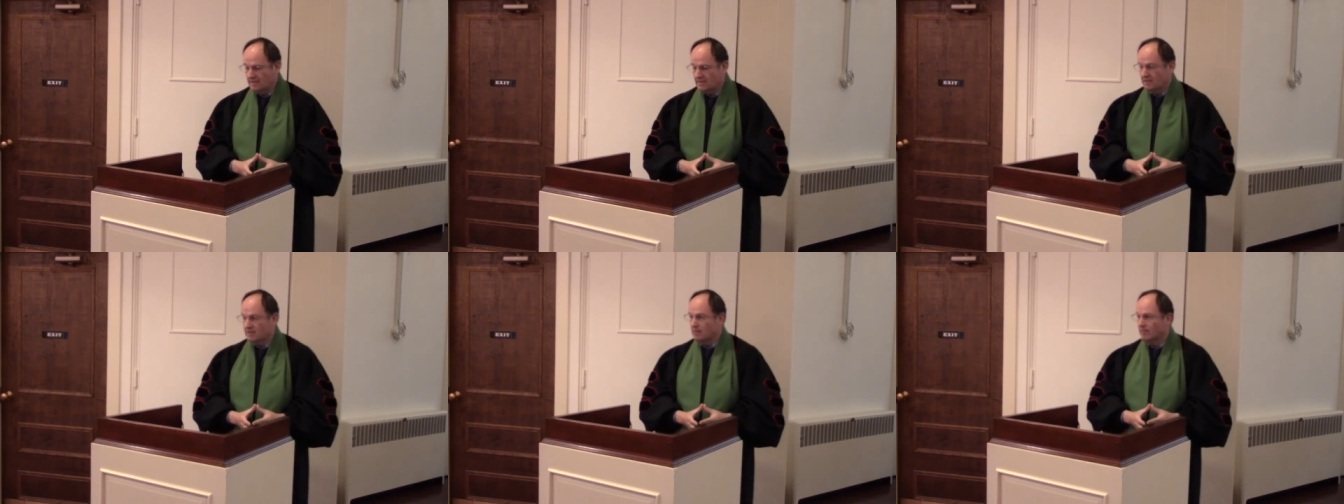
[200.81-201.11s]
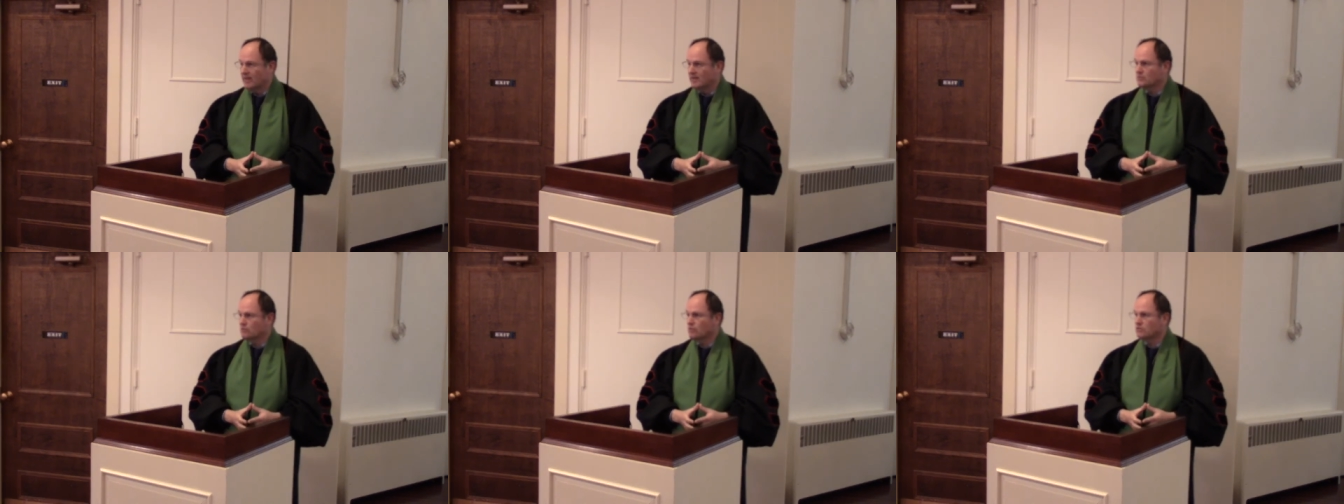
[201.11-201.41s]
that the
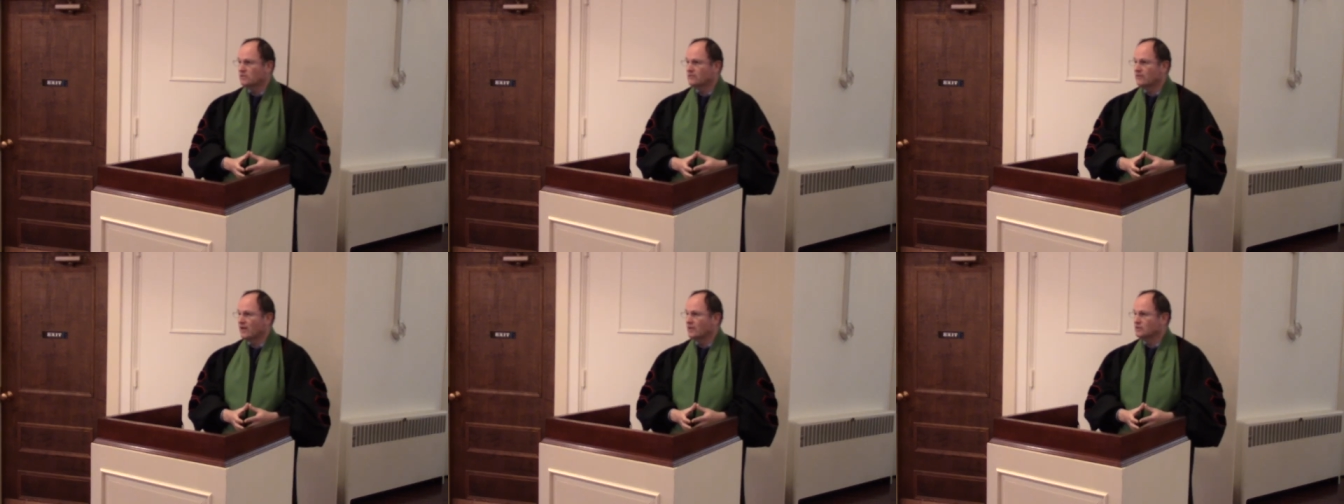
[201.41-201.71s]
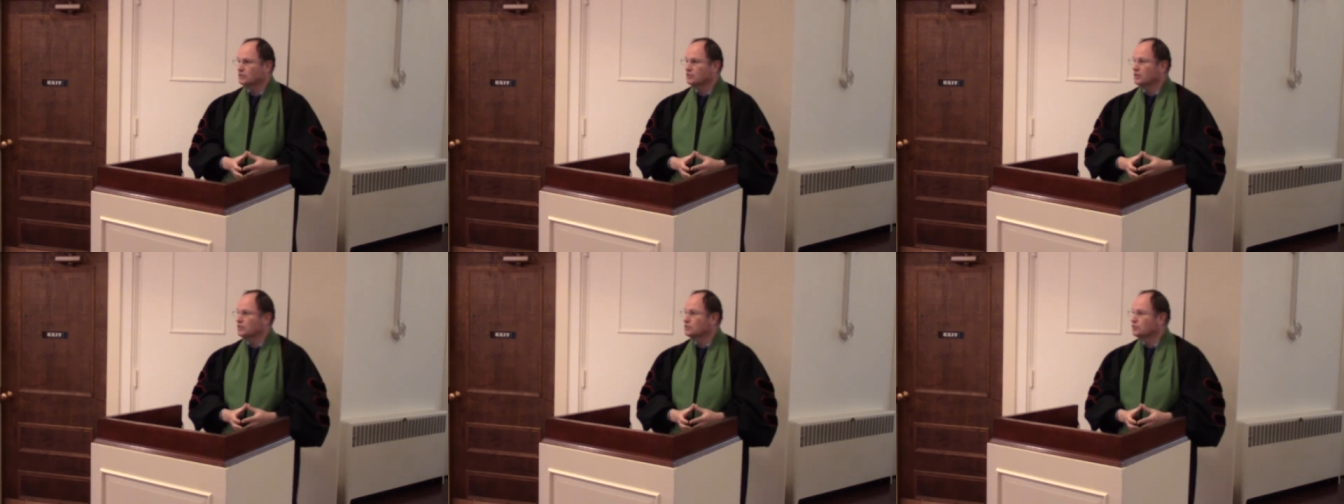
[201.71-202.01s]
best course of
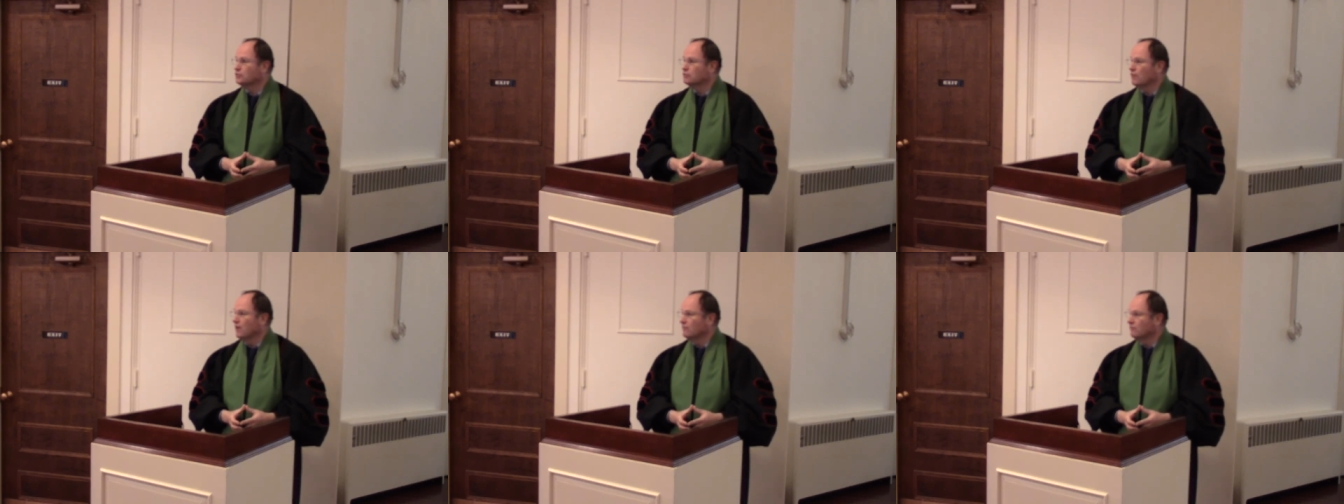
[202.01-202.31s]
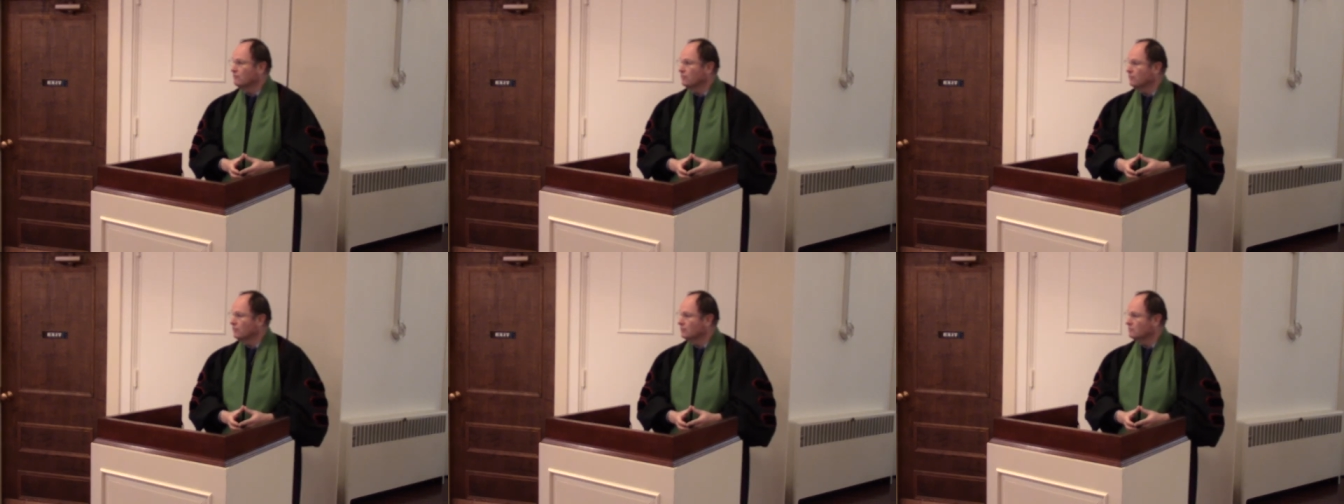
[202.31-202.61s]
action is to run
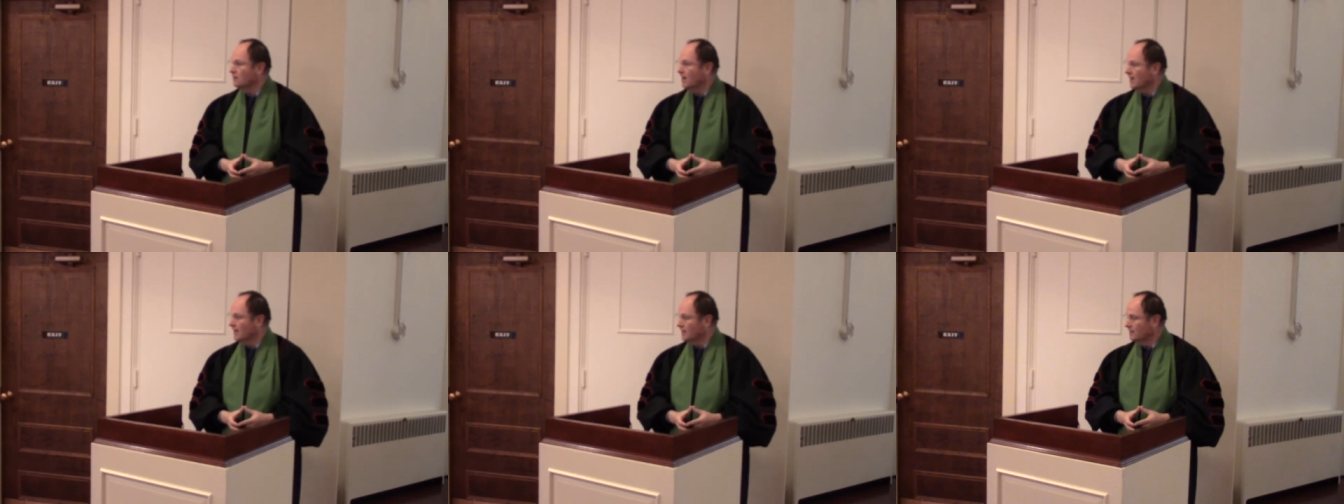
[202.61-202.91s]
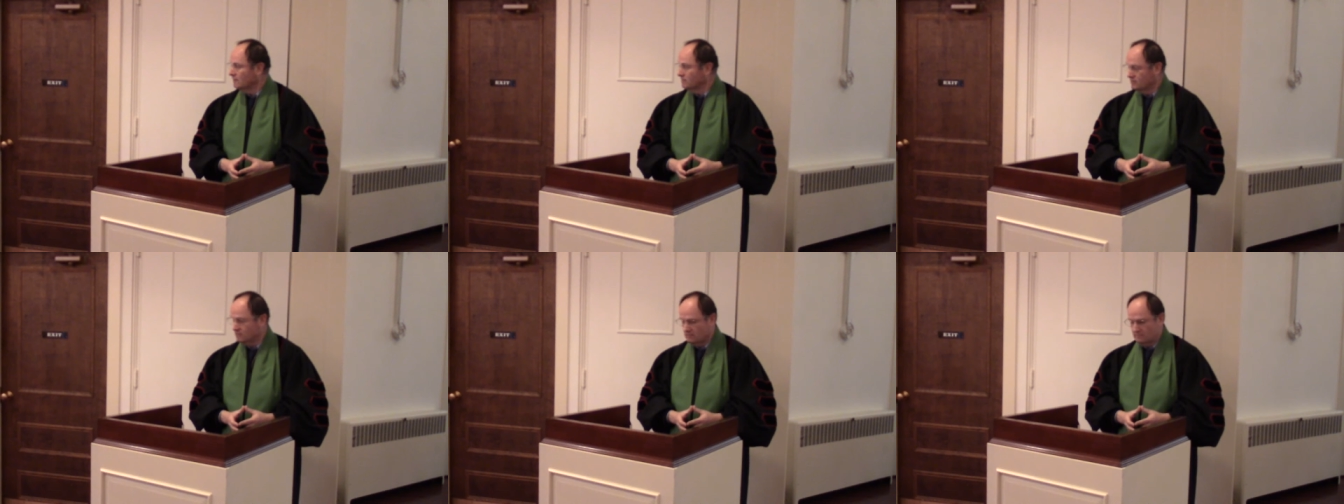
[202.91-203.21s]
for their
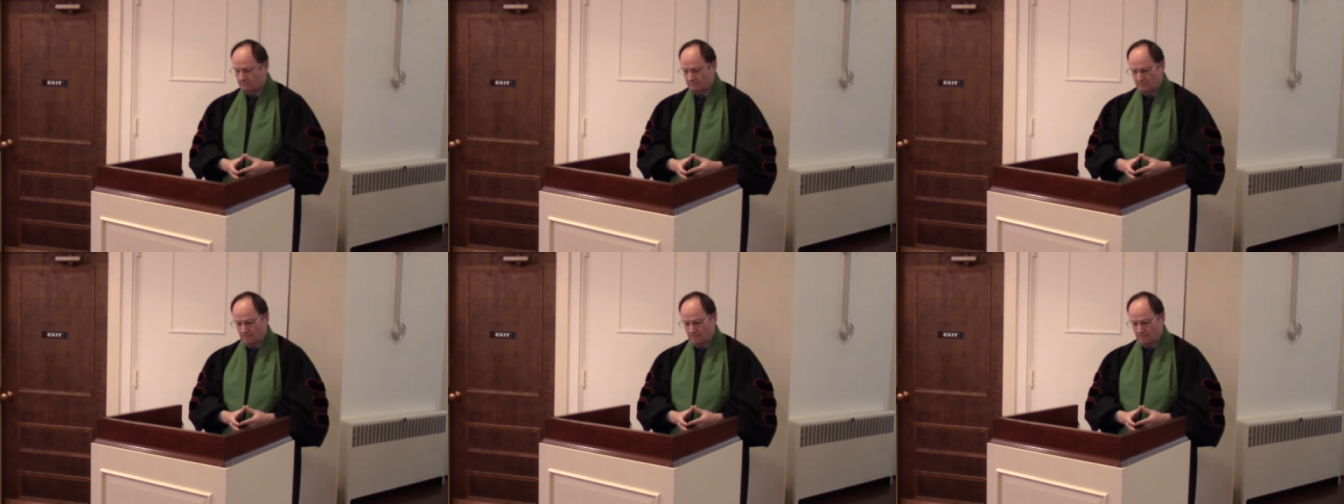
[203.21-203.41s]
lives.